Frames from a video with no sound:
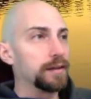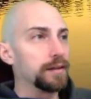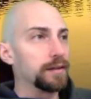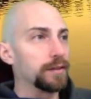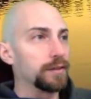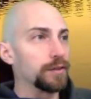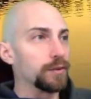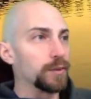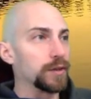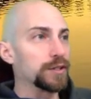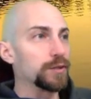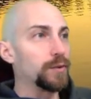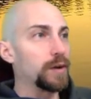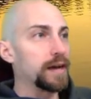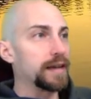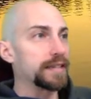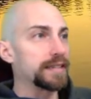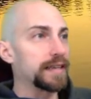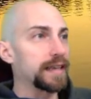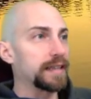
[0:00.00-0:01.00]
The reason
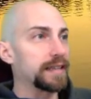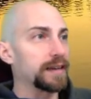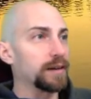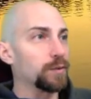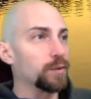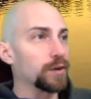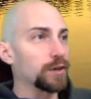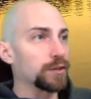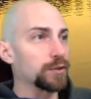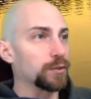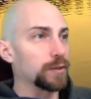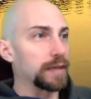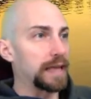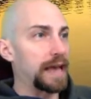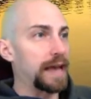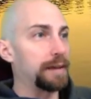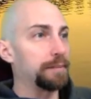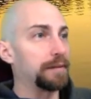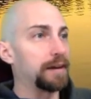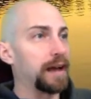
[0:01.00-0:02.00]
why I say that it works with
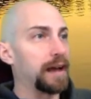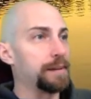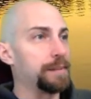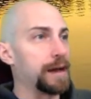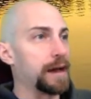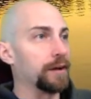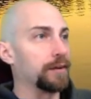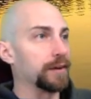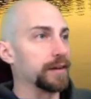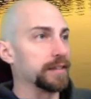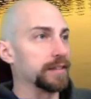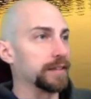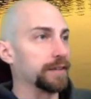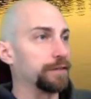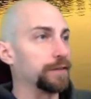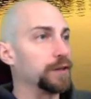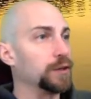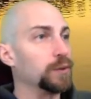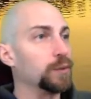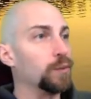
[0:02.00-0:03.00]
app timeout is
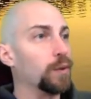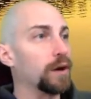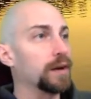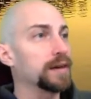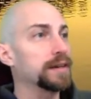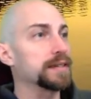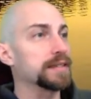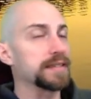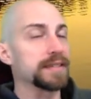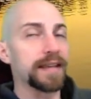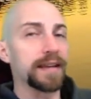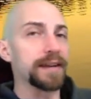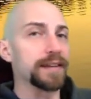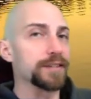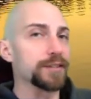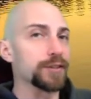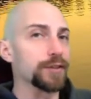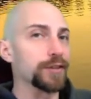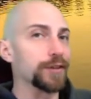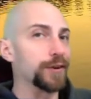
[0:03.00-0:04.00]
if you wanted to set
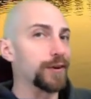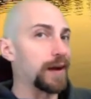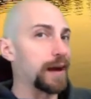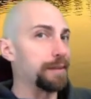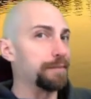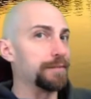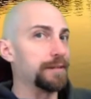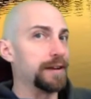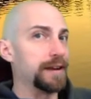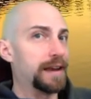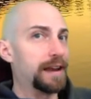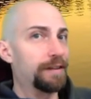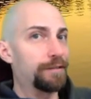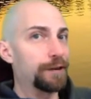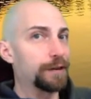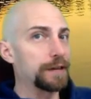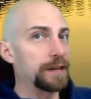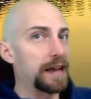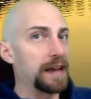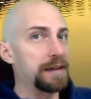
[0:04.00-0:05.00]
it so that your app
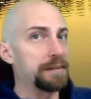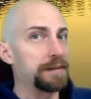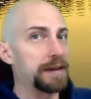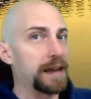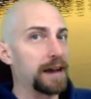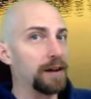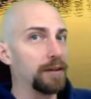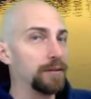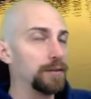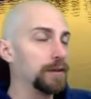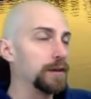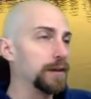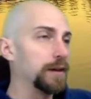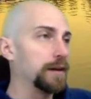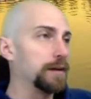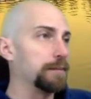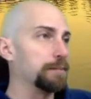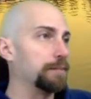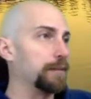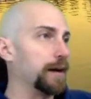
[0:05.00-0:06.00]
never timed out,
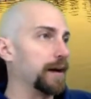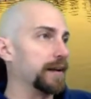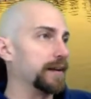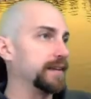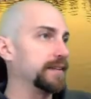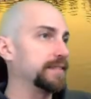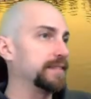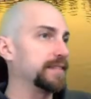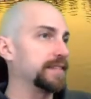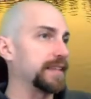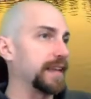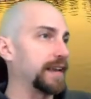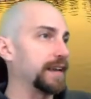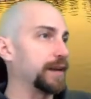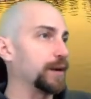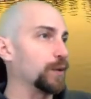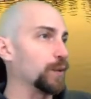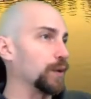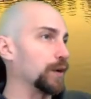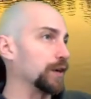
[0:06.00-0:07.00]
but say
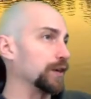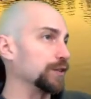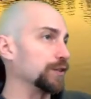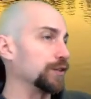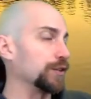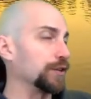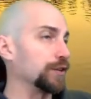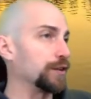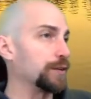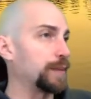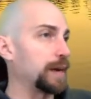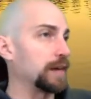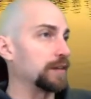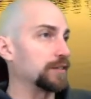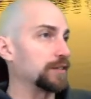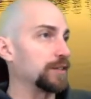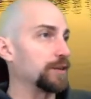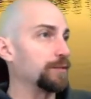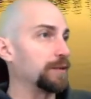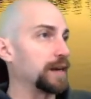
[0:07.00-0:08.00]
you were concerned
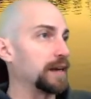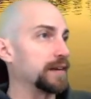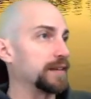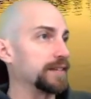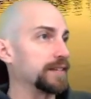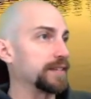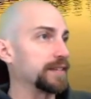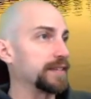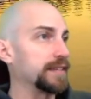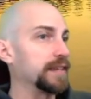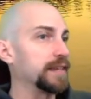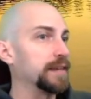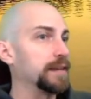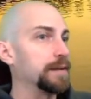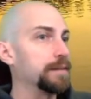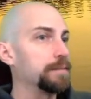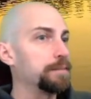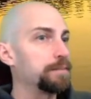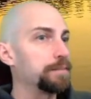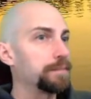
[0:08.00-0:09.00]
about someone else
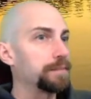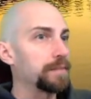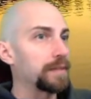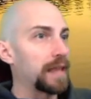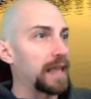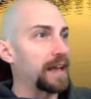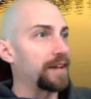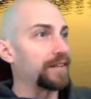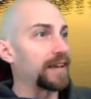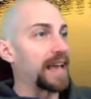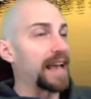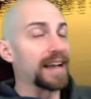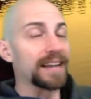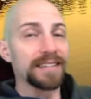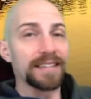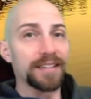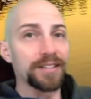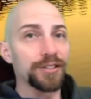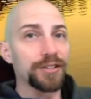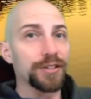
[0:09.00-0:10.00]
having
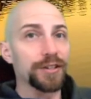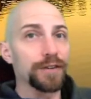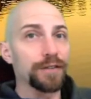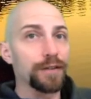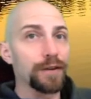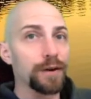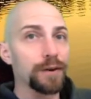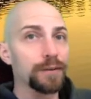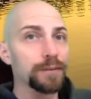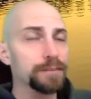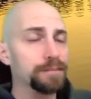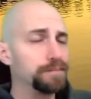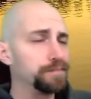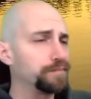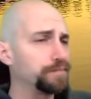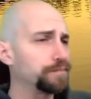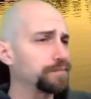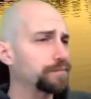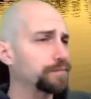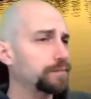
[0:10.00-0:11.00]
access to your phone,
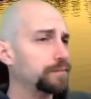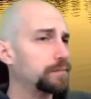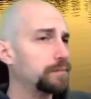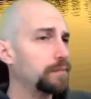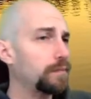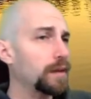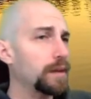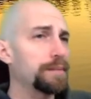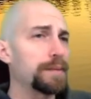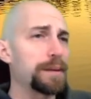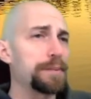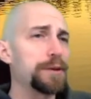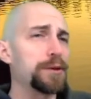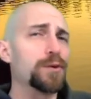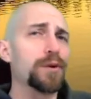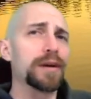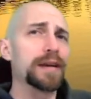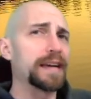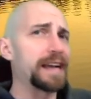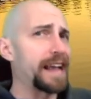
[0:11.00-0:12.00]
maybe you
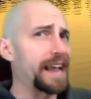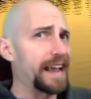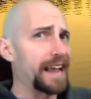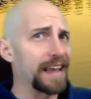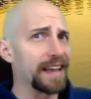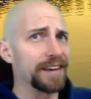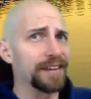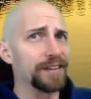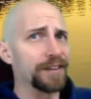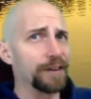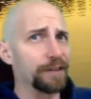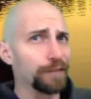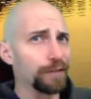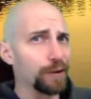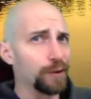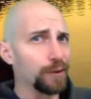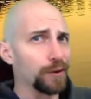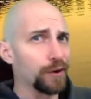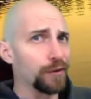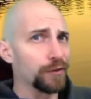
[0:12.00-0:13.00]
wanted to hand your
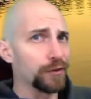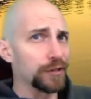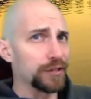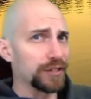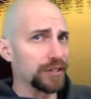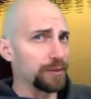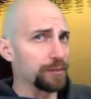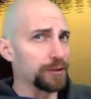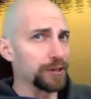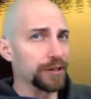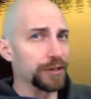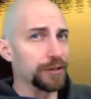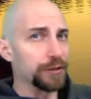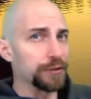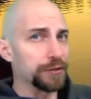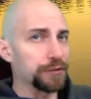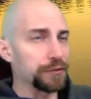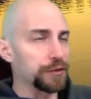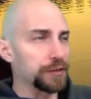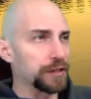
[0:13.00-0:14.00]
phone over to someone to
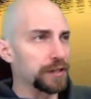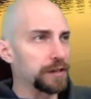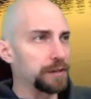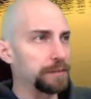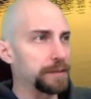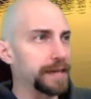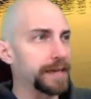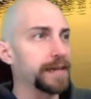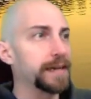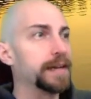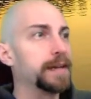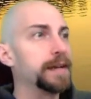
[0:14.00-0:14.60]
use for a little bit,